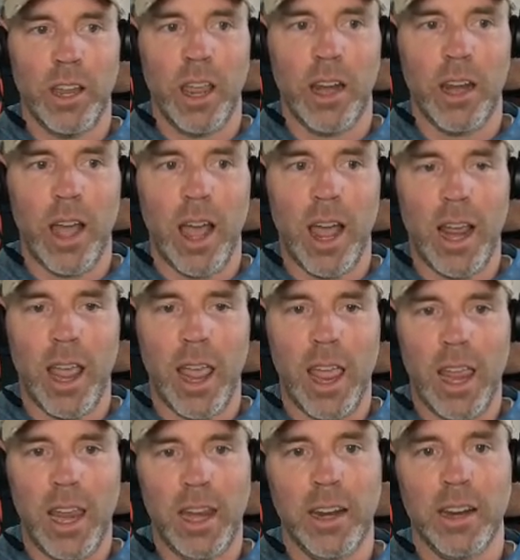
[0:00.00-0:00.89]
and I
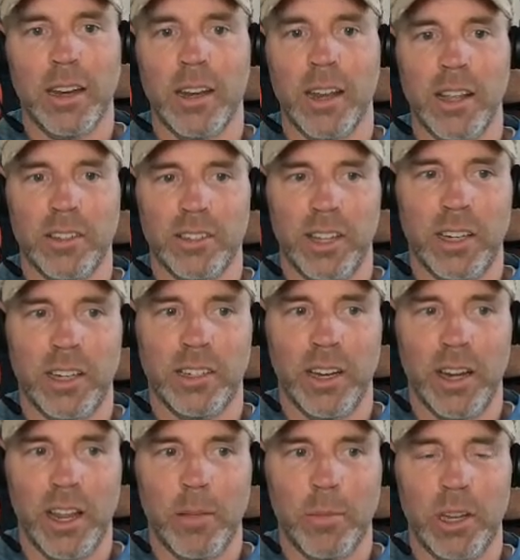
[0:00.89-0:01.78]
hated days like
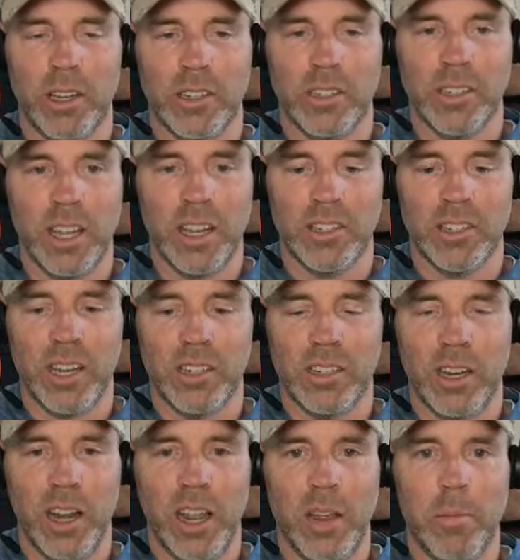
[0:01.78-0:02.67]
today because days like
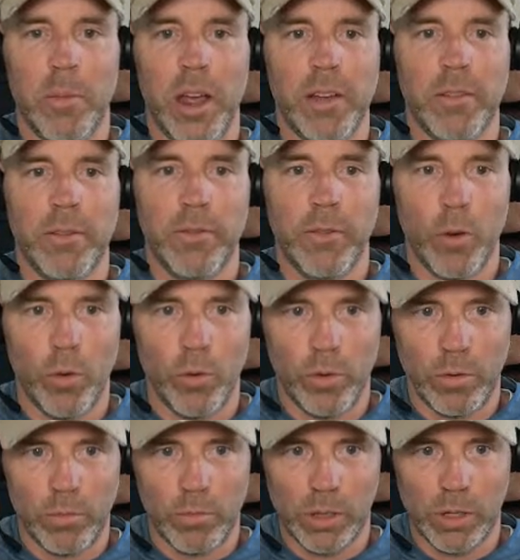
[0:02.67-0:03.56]
today, my
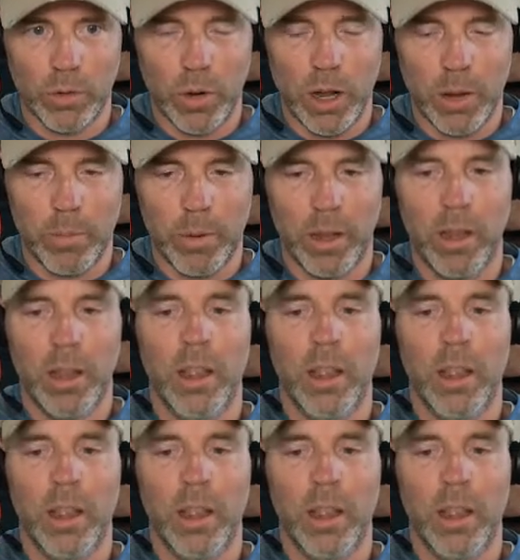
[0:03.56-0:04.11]
phone blew up.